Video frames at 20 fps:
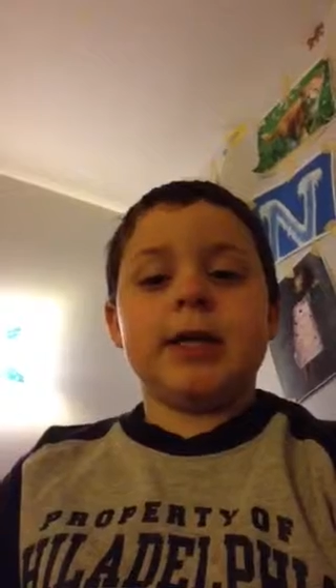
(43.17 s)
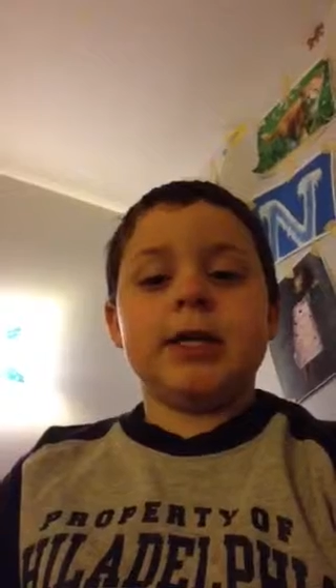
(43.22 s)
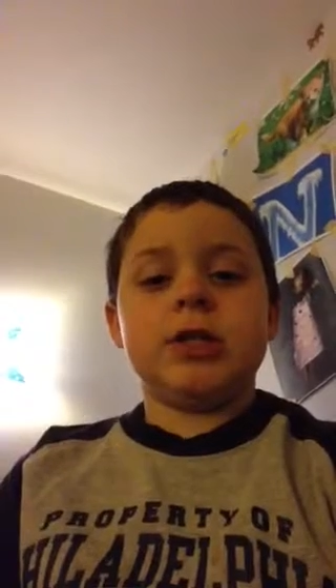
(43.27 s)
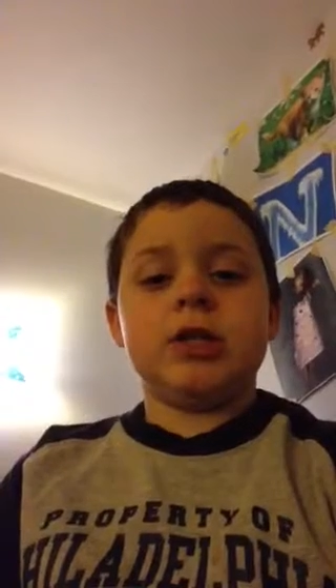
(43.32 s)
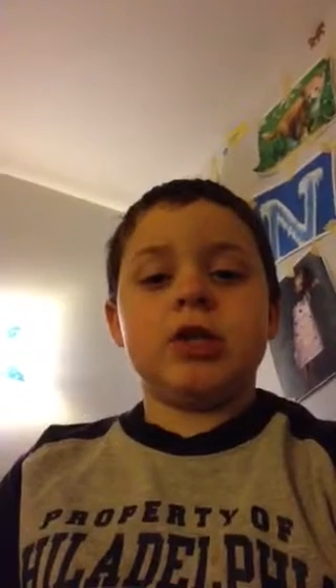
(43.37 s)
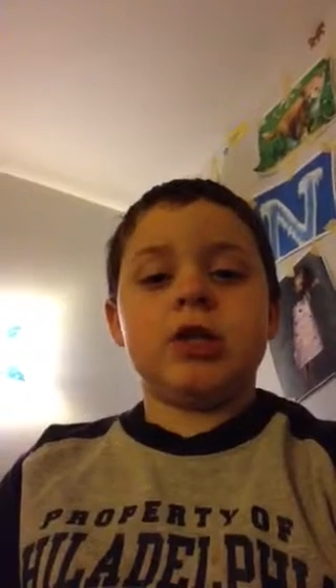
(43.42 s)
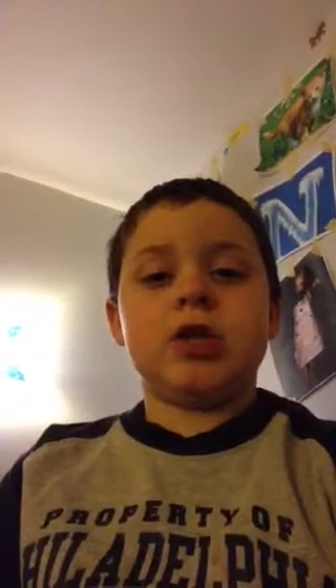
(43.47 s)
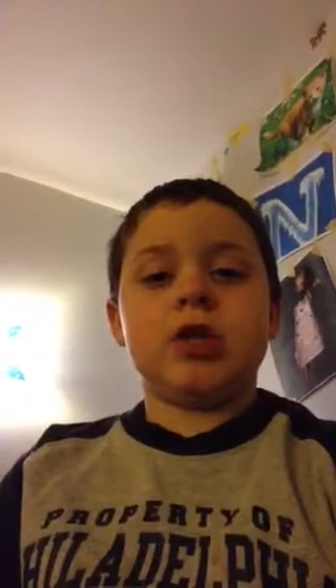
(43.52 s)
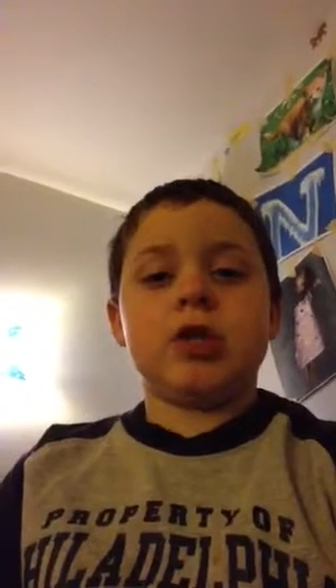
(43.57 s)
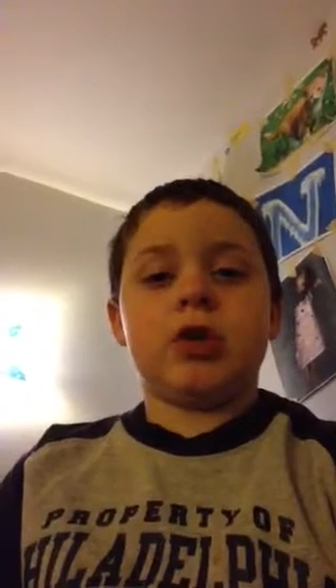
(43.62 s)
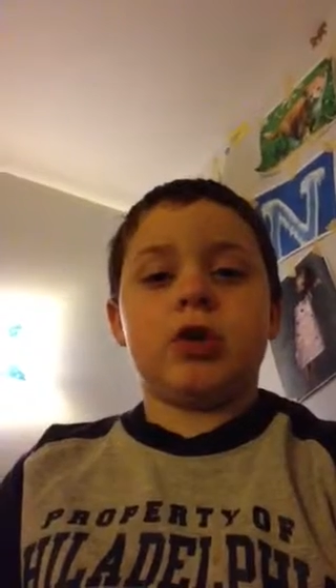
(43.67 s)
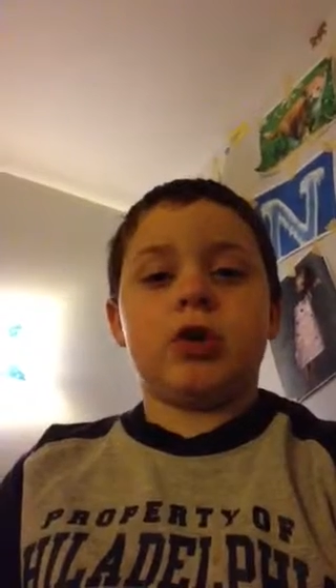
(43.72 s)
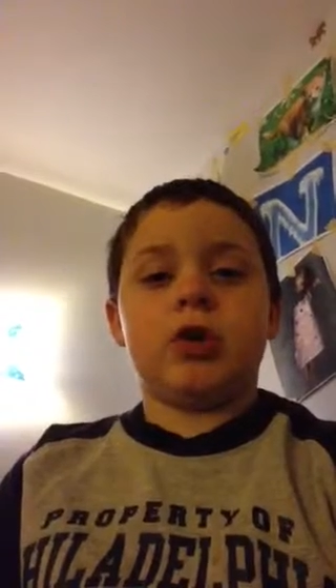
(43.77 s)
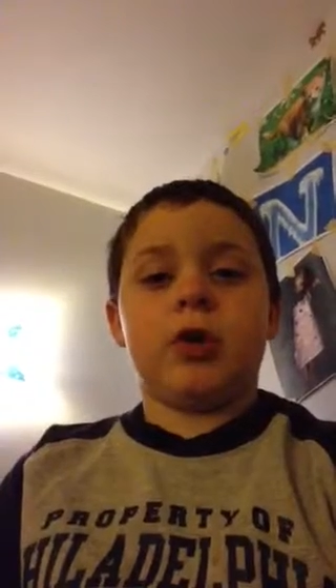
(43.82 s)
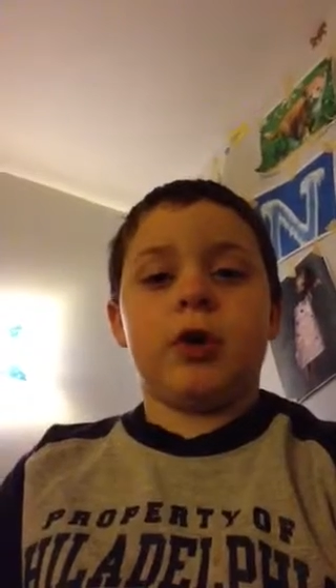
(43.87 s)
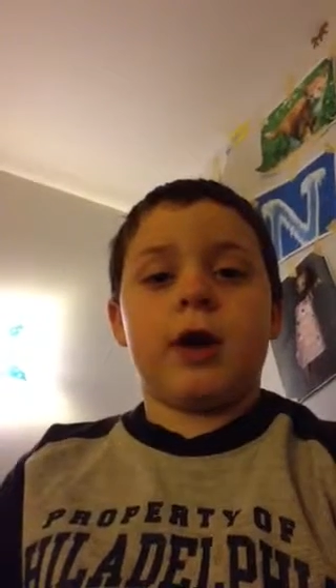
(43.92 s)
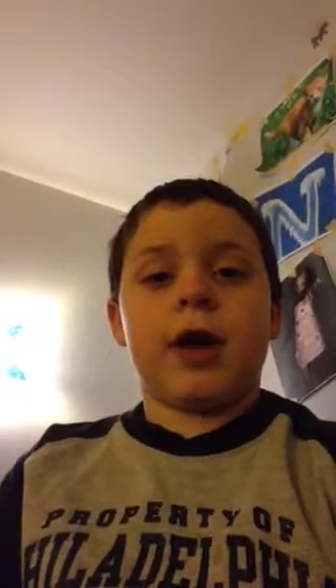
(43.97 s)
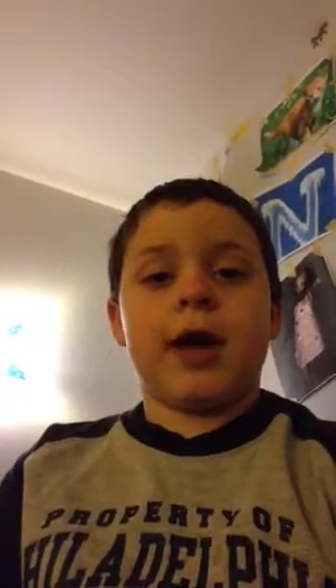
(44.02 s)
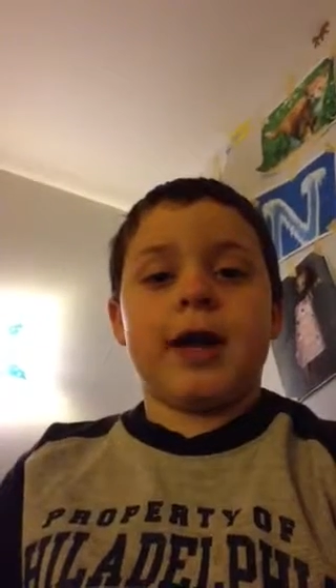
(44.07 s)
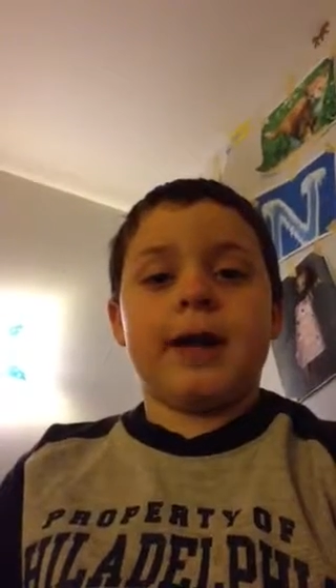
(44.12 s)

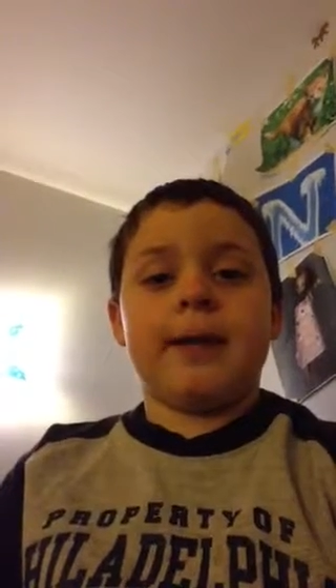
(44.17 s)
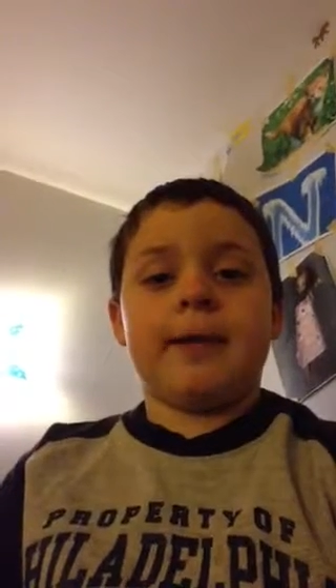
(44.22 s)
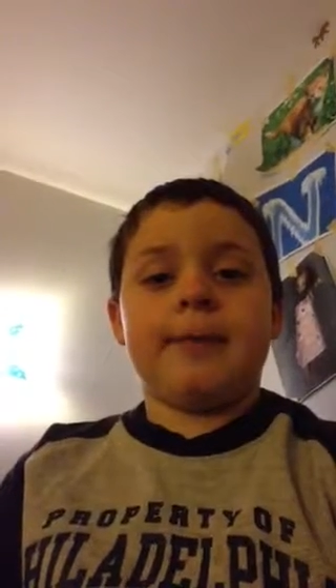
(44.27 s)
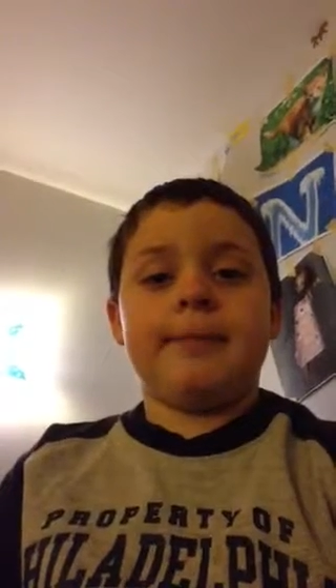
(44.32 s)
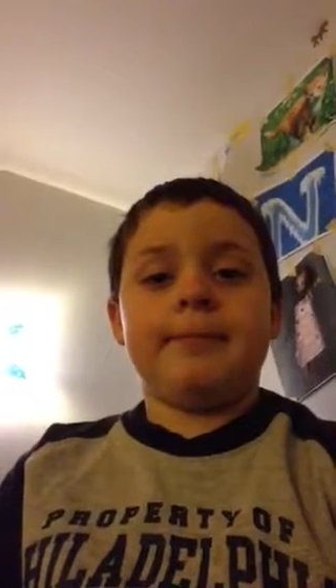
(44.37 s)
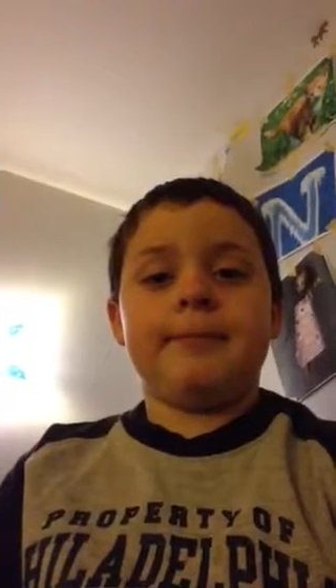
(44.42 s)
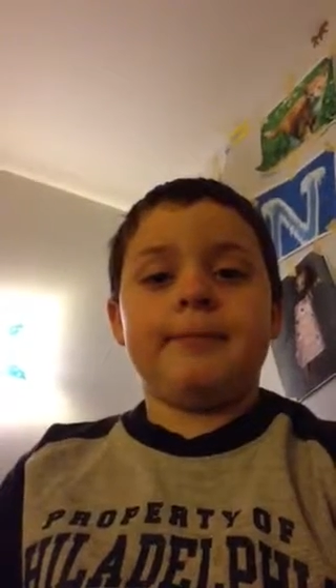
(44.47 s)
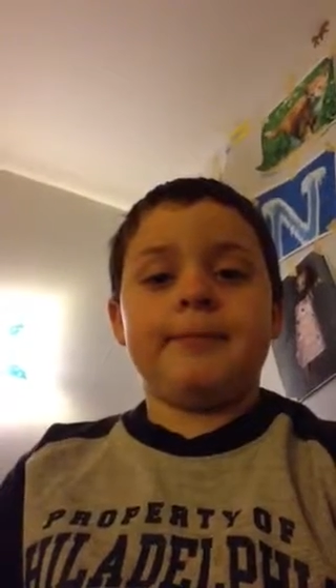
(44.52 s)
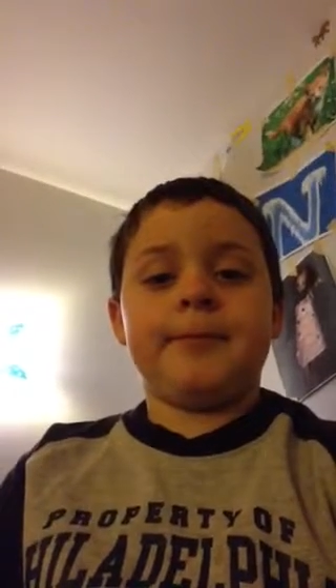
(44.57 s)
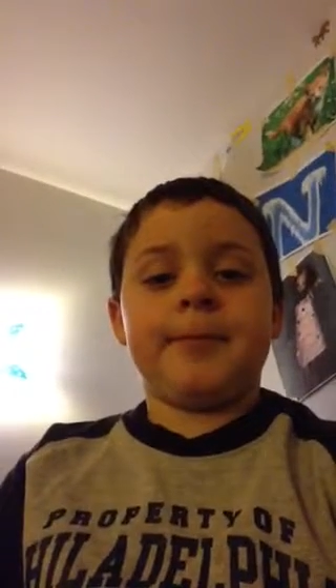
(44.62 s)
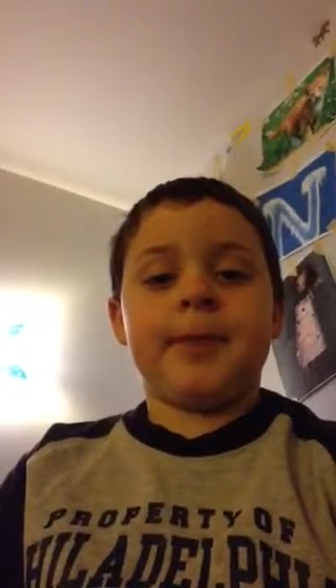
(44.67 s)
Instagram,